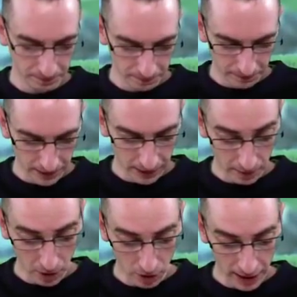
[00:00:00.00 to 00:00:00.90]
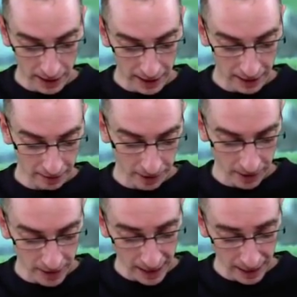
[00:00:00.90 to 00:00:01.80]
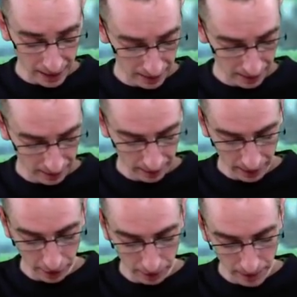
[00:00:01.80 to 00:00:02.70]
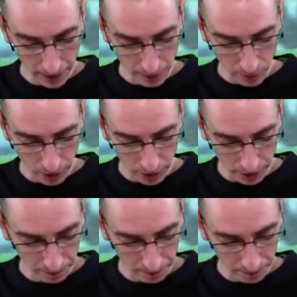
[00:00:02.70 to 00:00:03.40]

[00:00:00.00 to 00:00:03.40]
Because I'm not needing it after today. So I use my other ones.